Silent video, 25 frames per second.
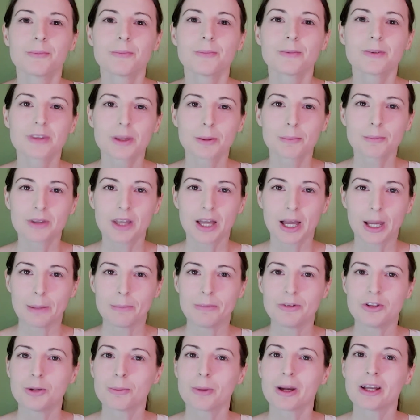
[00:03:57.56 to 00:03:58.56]

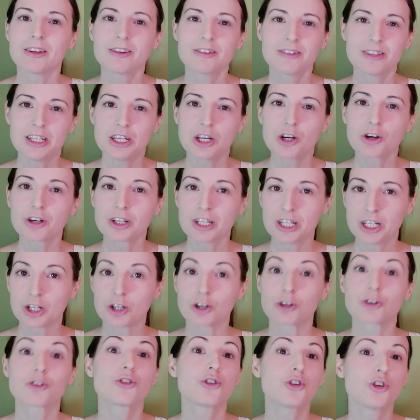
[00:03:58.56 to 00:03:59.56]
Sometimes you might see or
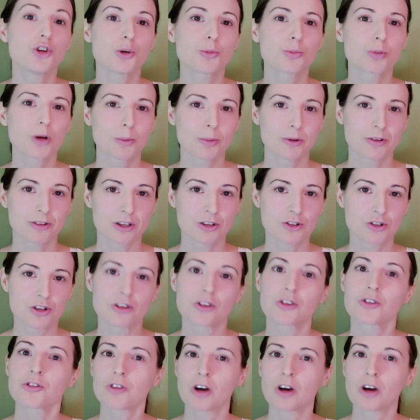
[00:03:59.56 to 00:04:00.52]
hear two prepositions